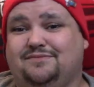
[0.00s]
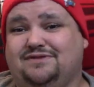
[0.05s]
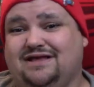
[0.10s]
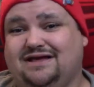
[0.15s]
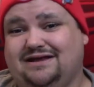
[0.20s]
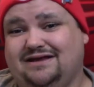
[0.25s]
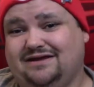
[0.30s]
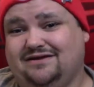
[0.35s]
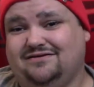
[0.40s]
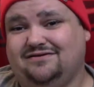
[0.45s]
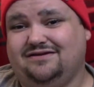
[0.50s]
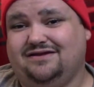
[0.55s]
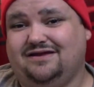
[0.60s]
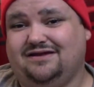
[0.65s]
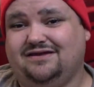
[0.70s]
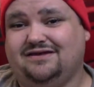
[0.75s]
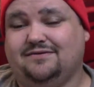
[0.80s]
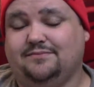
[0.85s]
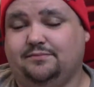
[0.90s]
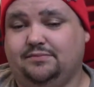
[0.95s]
I'm glad I could
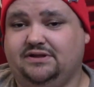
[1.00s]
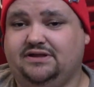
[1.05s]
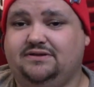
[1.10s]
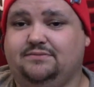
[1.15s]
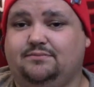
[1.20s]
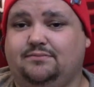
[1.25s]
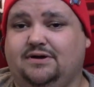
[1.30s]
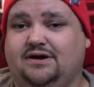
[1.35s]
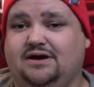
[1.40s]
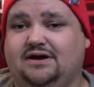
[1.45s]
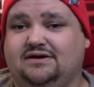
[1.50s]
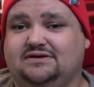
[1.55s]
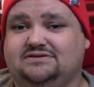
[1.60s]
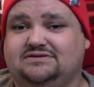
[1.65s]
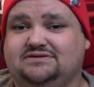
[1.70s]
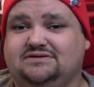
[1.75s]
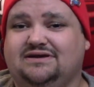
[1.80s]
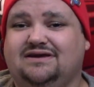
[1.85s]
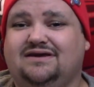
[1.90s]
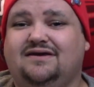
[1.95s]
get it complete in
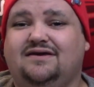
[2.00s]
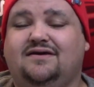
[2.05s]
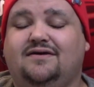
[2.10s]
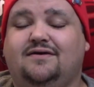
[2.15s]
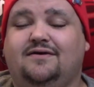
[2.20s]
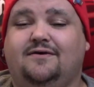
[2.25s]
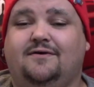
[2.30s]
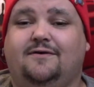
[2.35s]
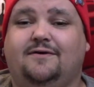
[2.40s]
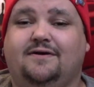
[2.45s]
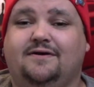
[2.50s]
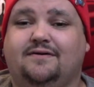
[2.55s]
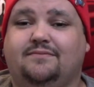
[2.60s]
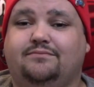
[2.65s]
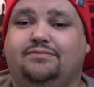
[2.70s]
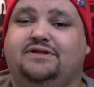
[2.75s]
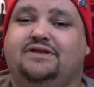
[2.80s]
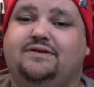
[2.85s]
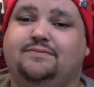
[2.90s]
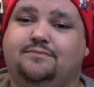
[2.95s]
box.
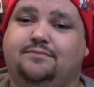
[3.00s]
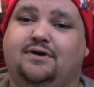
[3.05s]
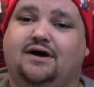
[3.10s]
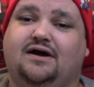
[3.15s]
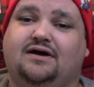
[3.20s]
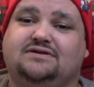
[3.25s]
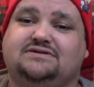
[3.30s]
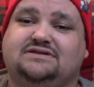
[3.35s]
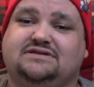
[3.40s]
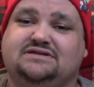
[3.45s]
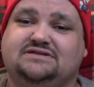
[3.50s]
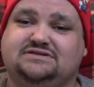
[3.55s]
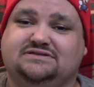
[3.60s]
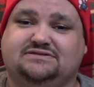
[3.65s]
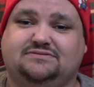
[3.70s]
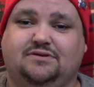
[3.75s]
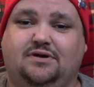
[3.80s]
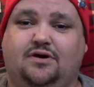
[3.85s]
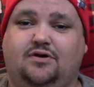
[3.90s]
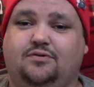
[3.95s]
Complete in box is,
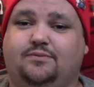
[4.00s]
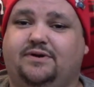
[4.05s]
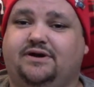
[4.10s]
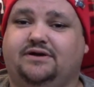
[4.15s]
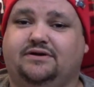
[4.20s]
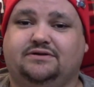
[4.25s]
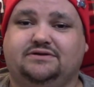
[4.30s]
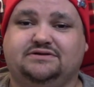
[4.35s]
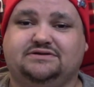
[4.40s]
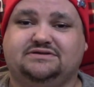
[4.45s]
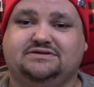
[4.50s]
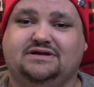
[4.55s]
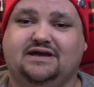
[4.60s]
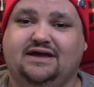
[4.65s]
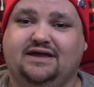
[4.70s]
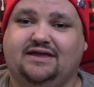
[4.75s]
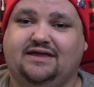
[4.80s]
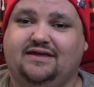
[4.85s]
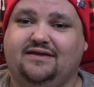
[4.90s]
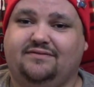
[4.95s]
oh my goodness,
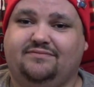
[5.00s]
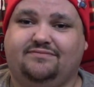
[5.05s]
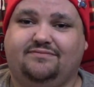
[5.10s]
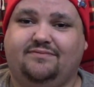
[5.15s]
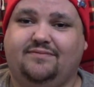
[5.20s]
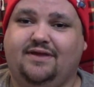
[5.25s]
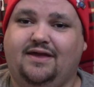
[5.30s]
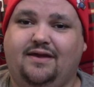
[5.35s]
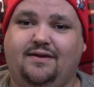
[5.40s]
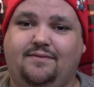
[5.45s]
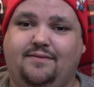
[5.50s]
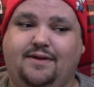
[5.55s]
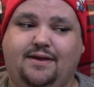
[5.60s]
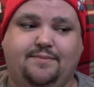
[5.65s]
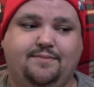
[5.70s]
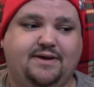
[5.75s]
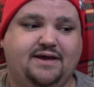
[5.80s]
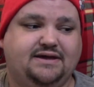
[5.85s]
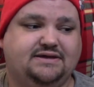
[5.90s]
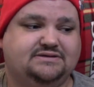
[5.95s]

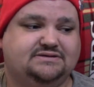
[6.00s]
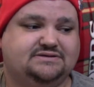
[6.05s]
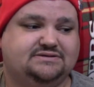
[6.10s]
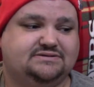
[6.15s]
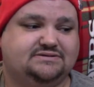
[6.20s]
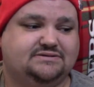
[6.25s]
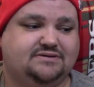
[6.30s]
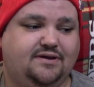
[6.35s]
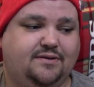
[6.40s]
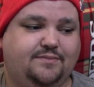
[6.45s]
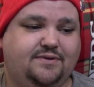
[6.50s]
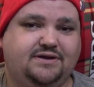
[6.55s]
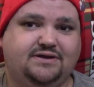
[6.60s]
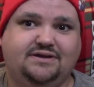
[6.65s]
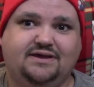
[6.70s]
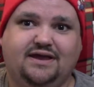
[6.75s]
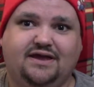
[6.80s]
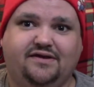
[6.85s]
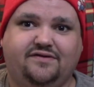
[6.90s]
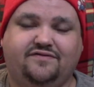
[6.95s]
it makes, I
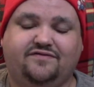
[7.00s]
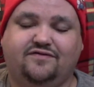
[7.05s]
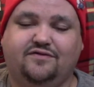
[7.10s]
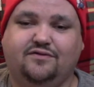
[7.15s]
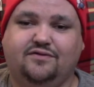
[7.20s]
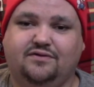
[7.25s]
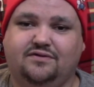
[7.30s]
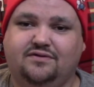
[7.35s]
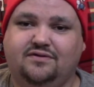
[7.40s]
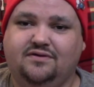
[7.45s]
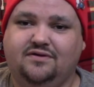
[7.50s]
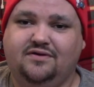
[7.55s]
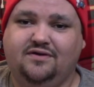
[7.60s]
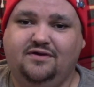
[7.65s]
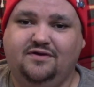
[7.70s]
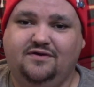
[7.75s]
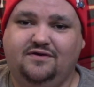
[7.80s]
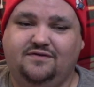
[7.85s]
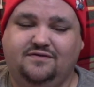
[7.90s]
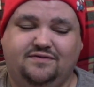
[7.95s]
mean, yes, you can,
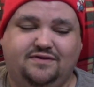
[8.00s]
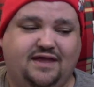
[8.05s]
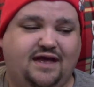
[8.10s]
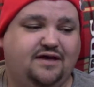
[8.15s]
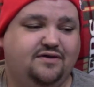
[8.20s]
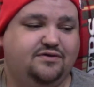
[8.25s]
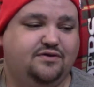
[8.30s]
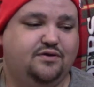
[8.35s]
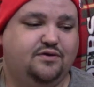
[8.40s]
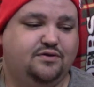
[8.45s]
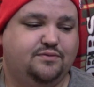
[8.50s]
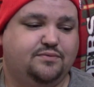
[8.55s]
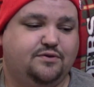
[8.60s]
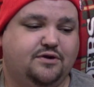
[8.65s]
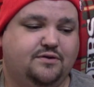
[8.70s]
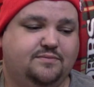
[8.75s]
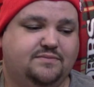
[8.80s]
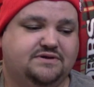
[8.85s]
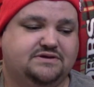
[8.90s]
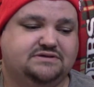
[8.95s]
now the only
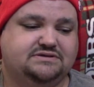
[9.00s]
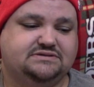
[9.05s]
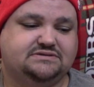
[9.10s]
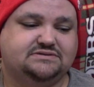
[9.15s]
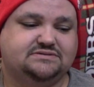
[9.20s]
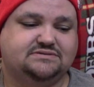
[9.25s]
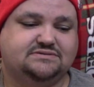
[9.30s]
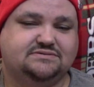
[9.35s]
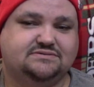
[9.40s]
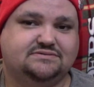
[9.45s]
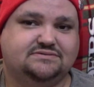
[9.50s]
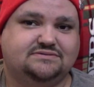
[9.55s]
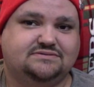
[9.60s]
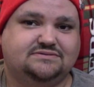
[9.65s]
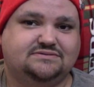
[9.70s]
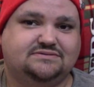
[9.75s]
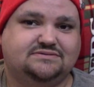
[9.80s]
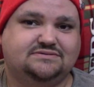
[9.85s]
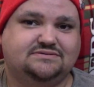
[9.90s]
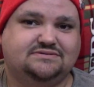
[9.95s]
problem is
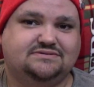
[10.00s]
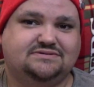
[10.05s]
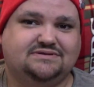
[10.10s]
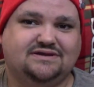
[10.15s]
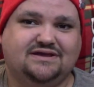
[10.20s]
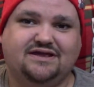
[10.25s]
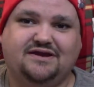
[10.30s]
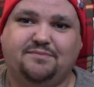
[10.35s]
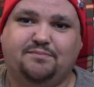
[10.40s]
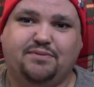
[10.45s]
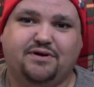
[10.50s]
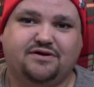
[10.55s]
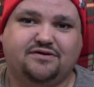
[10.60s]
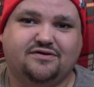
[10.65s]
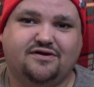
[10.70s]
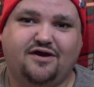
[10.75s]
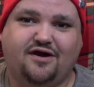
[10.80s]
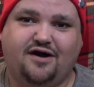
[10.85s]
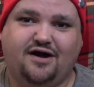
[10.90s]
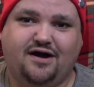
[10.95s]
to get a better
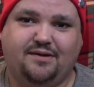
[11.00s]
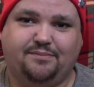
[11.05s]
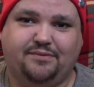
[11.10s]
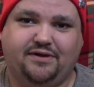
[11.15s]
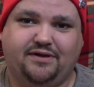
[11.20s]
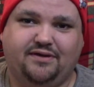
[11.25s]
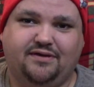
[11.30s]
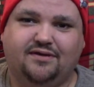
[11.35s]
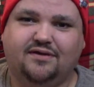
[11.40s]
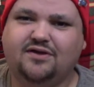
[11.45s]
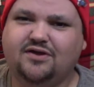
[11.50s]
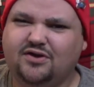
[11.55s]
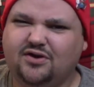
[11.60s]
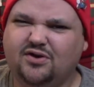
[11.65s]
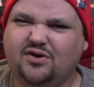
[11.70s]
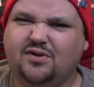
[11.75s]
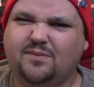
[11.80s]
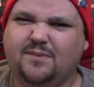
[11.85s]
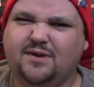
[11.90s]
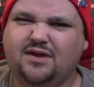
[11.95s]
copy. You know
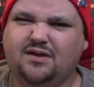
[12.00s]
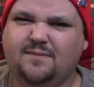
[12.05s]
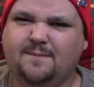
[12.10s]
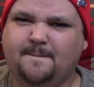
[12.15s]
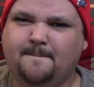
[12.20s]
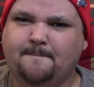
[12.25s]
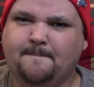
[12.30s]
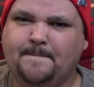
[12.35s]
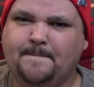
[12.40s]
what I mean?